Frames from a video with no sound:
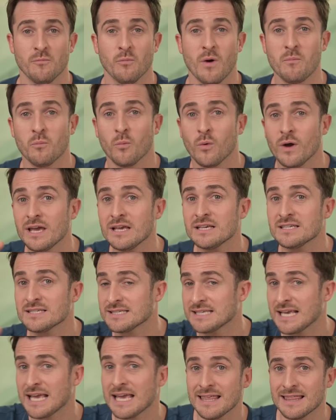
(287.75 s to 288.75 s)
And when we
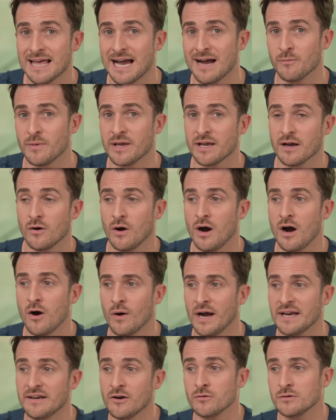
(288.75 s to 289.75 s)
see that and we go, oh,
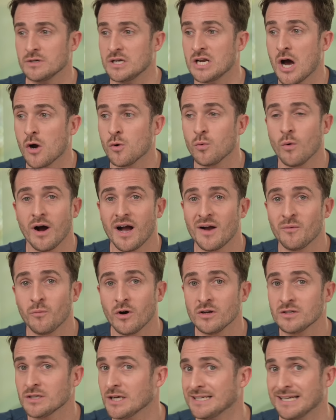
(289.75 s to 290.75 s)
I don't know what I
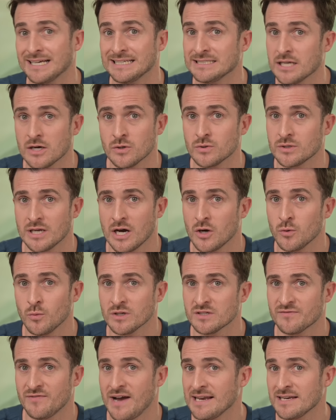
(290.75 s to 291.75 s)
want and I don't know
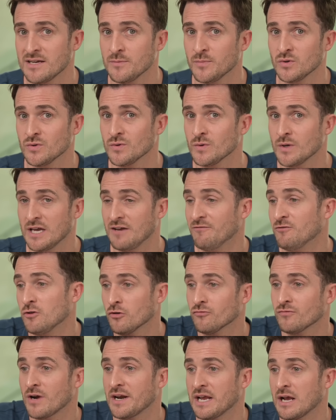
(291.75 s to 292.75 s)
what's valuable, if
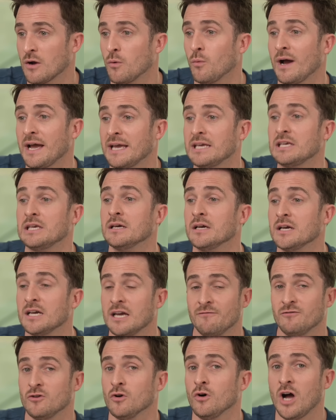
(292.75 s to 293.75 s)
you're running away,
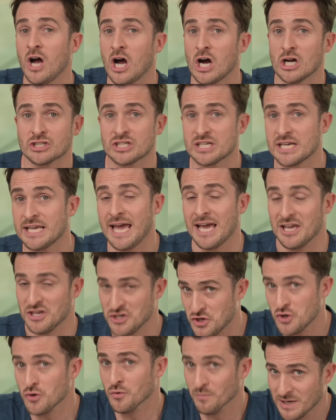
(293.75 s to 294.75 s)
if you're hard to get,
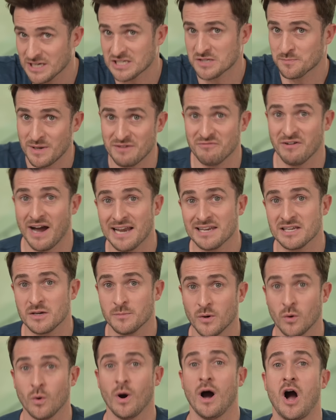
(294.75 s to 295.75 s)
you must be
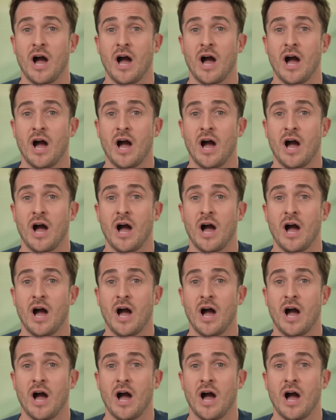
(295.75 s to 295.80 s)
valuable.